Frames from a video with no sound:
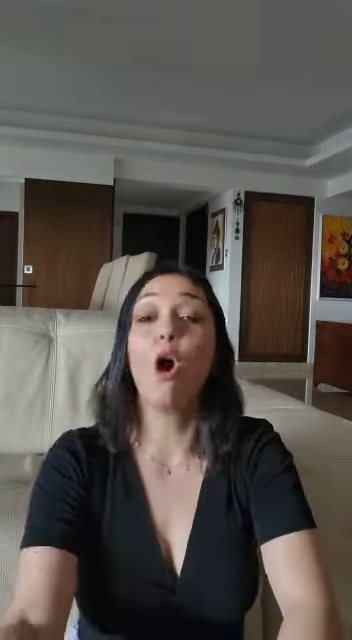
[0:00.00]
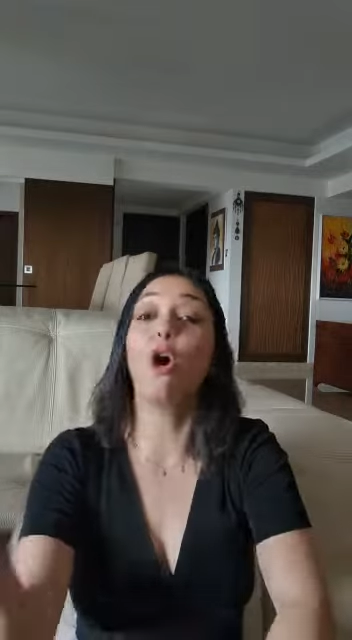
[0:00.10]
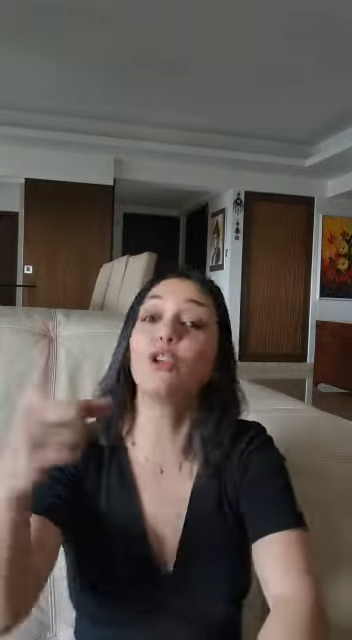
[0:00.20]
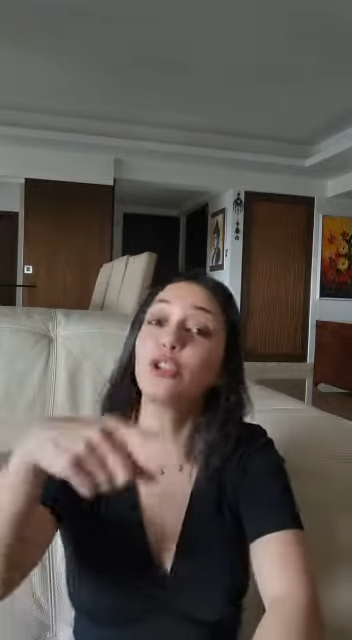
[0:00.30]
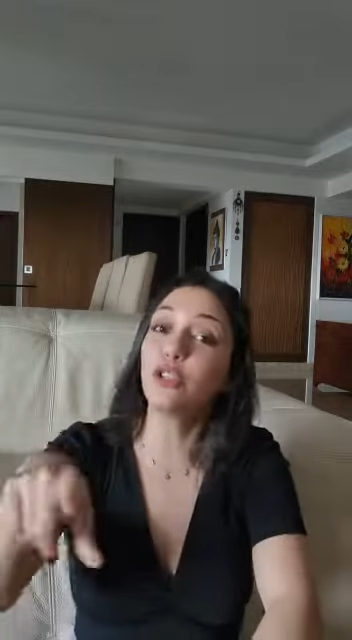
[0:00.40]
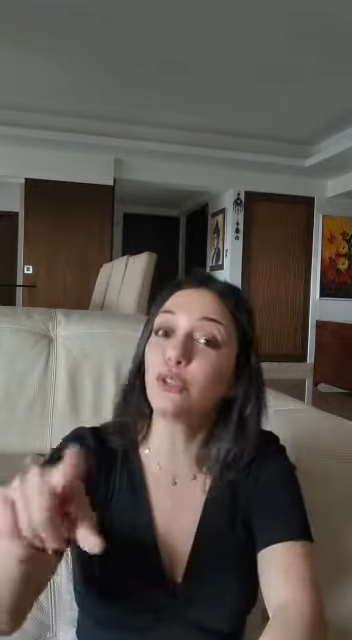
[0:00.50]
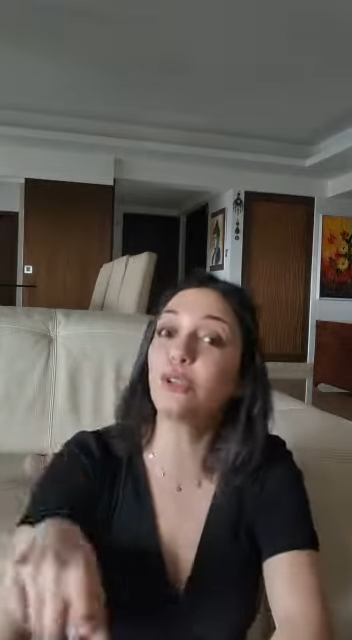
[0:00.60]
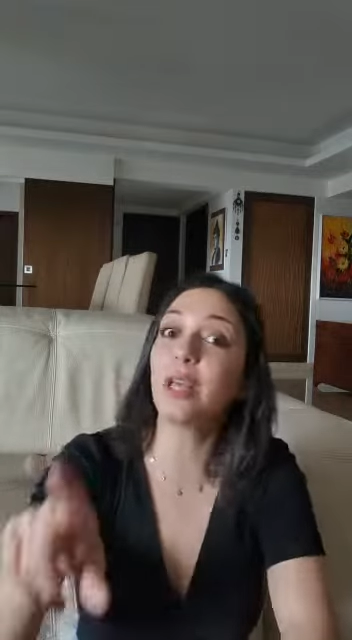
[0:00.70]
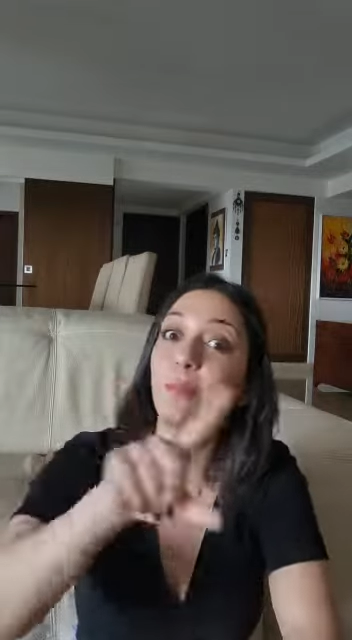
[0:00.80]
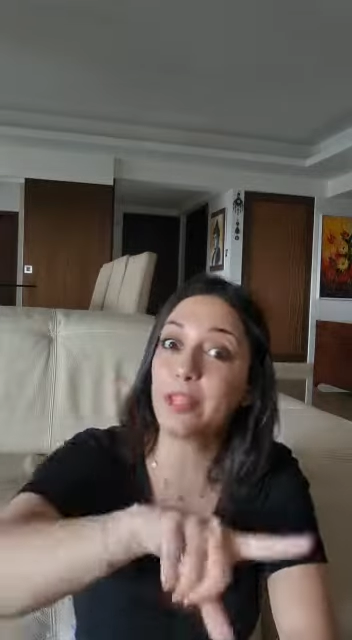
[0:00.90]
Also, do you
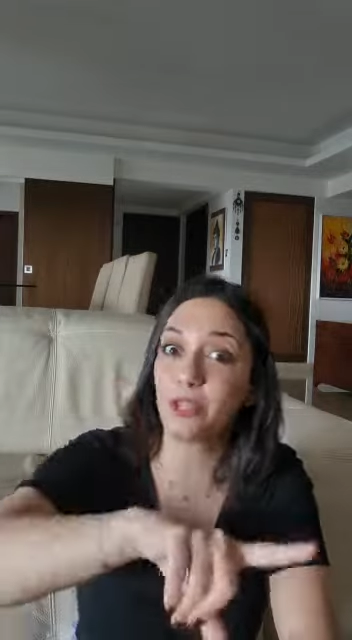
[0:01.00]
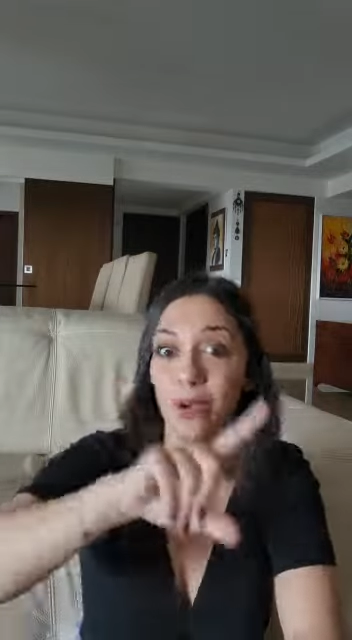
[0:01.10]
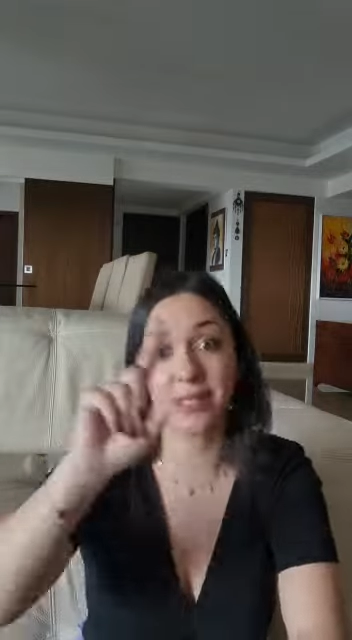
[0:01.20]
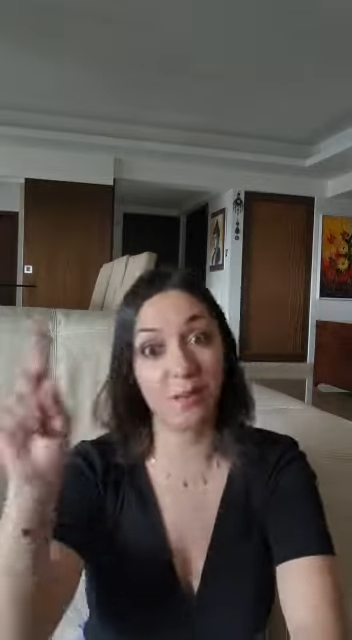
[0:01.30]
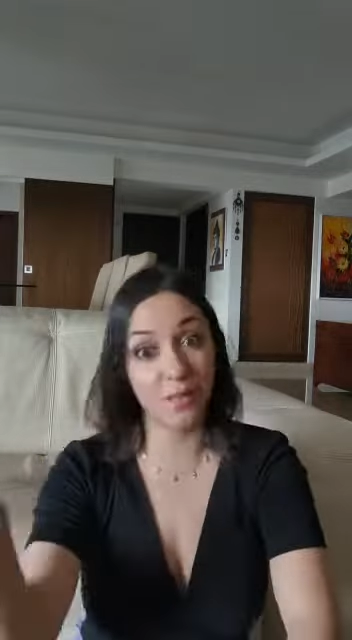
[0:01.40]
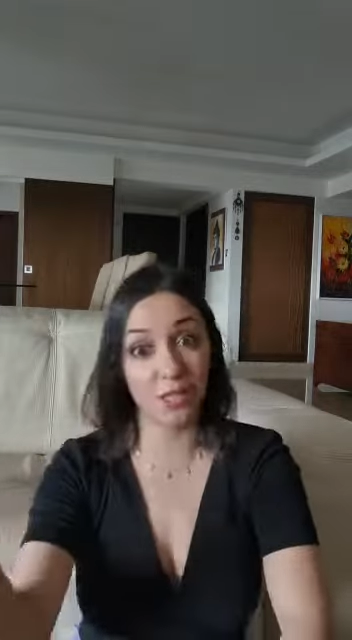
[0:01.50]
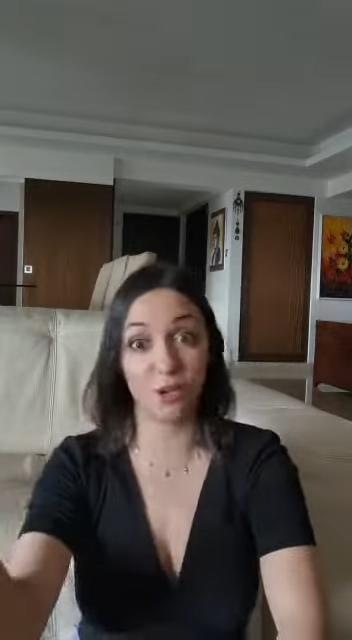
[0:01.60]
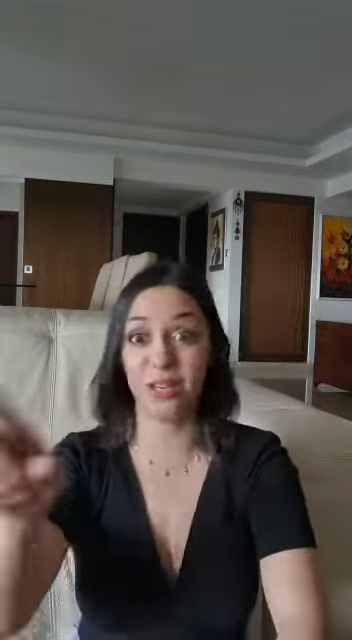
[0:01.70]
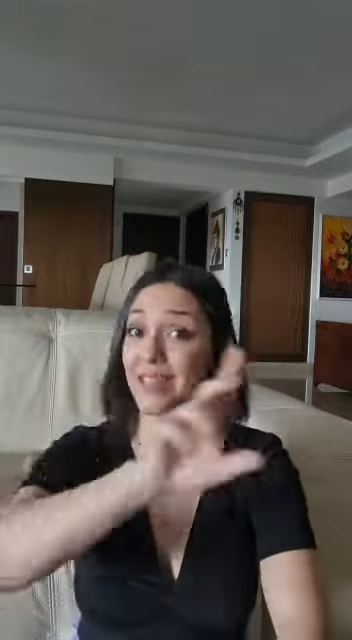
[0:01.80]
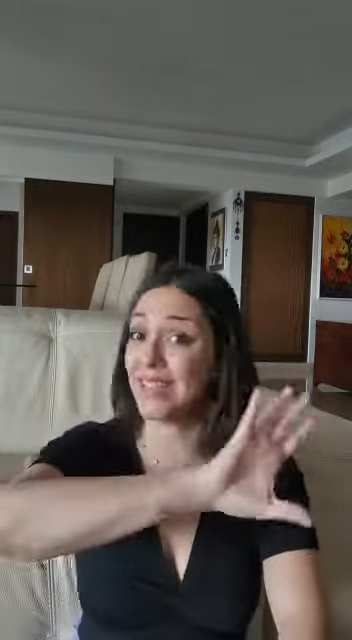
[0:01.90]
know that PCOS and
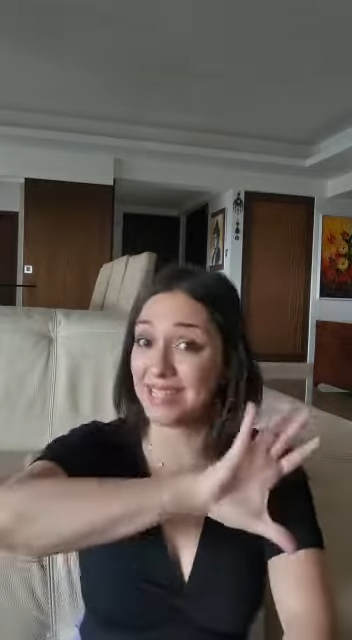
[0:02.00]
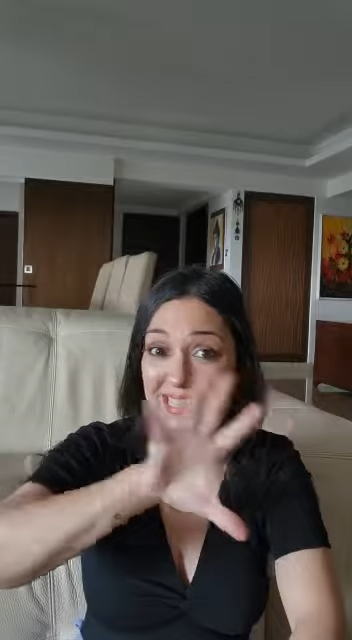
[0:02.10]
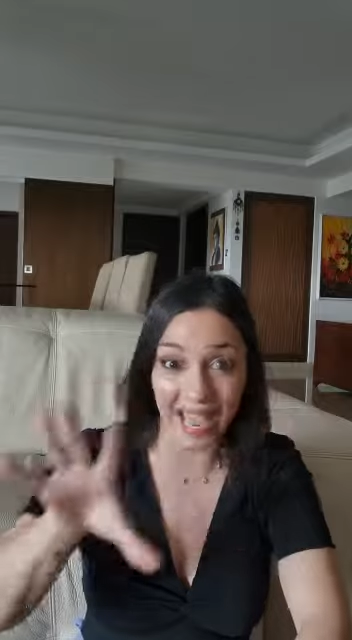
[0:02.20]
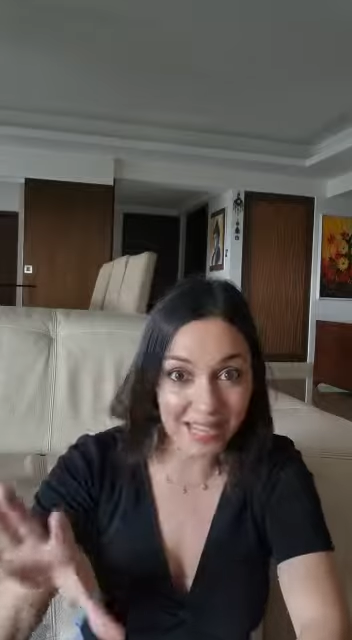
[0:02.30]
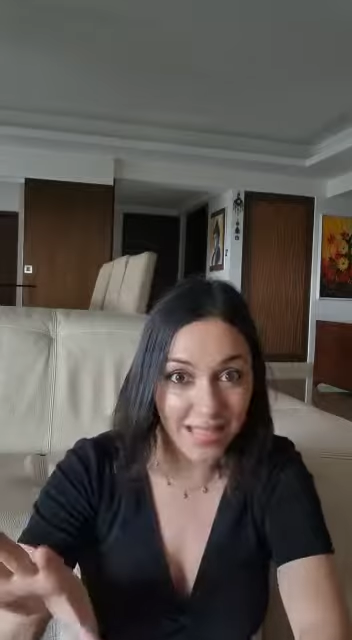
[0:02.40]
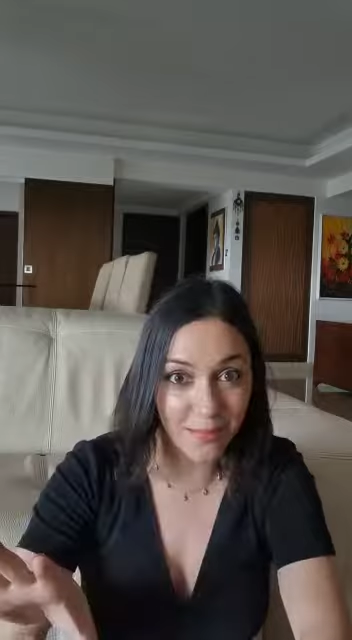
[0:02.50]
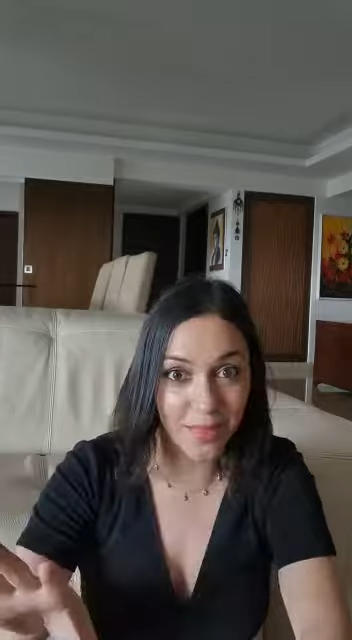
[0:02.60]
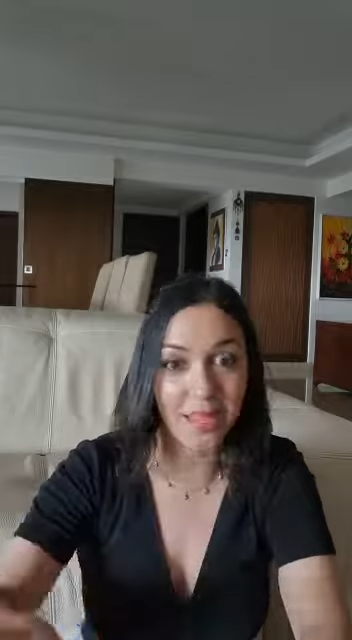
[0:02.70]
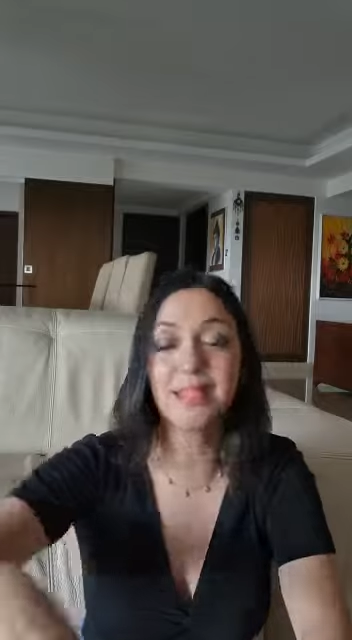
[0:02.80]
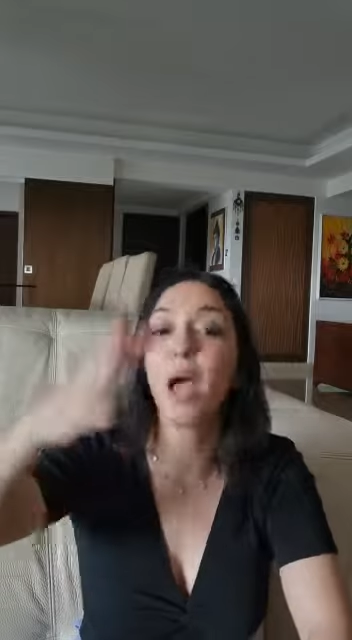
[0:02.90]
PCOD are the exact same
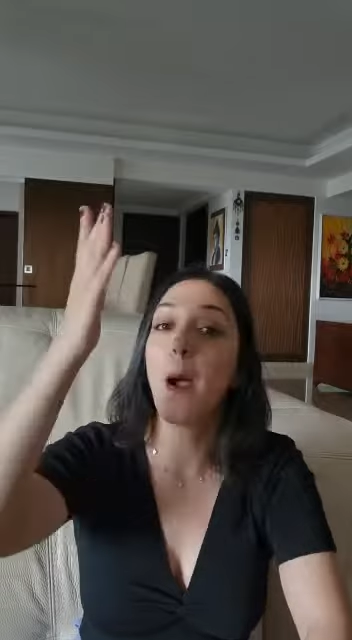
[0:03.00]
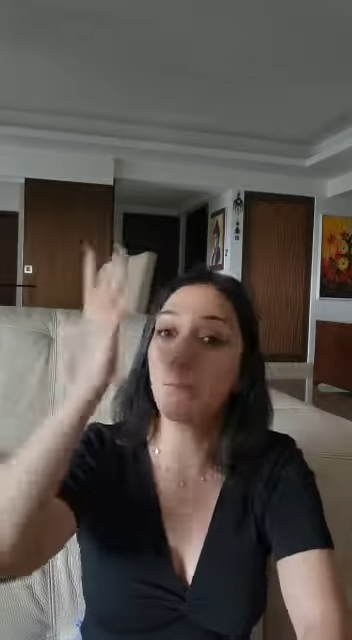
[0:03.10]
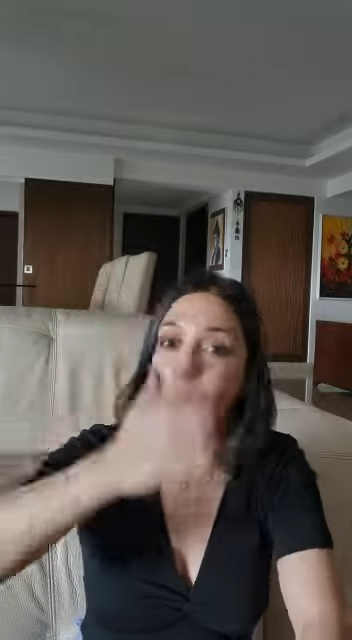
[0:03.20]
things?